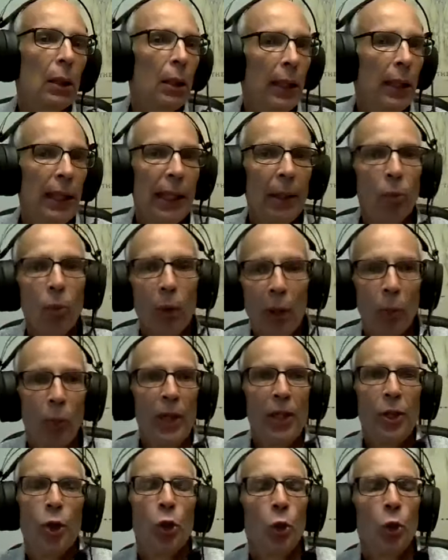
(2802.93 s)
And then what did
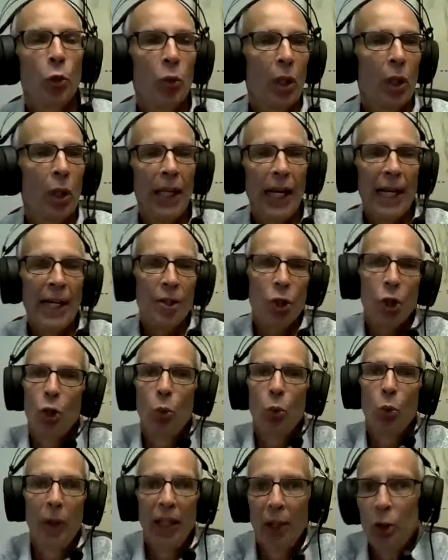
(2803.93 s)
we do the last
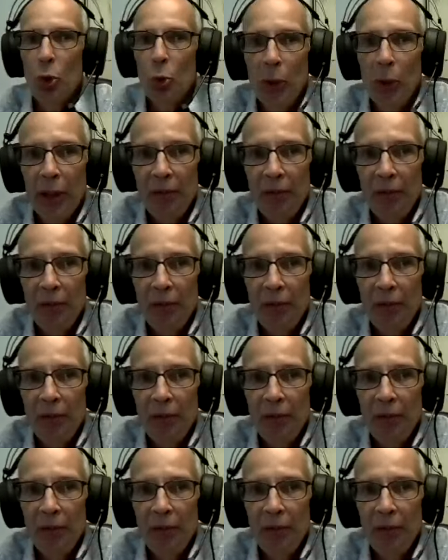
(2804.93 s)
2 weeks?